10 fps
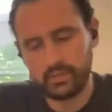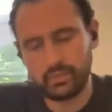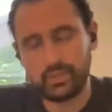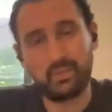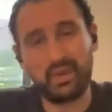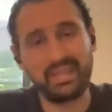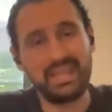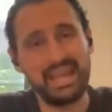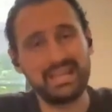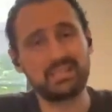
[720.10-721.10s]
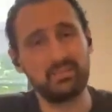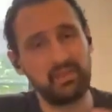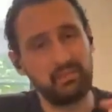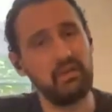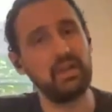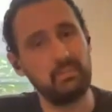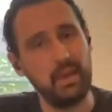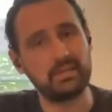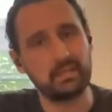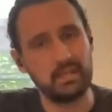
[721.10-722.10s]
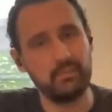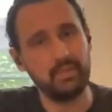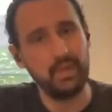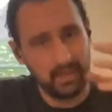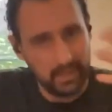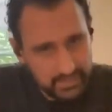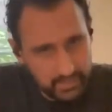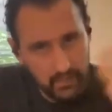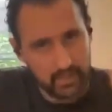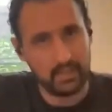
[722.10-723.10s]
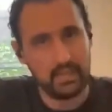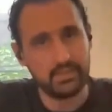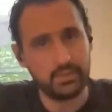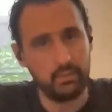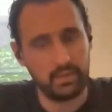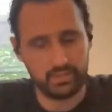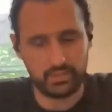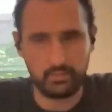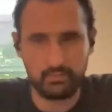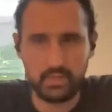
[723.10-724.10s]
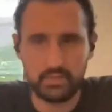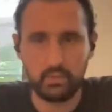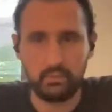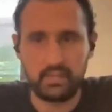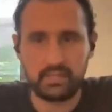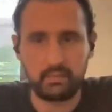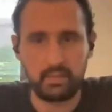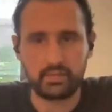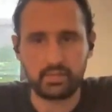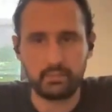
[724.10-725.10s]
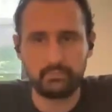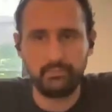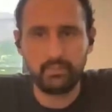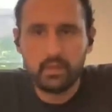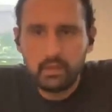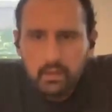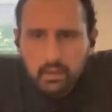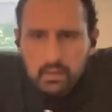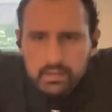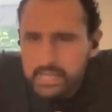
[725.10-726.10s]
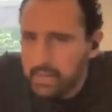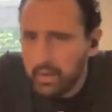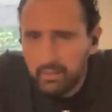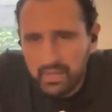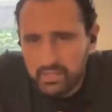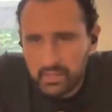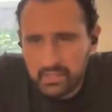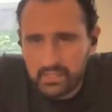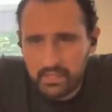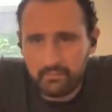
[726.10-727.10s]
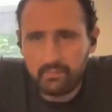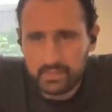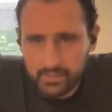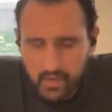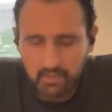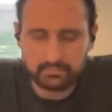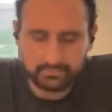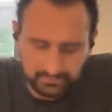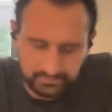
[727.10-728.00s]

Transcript: also just about getting something fundamentally integrated into a mixture, into a basic mixture. Same way to make sweet tea. That's right.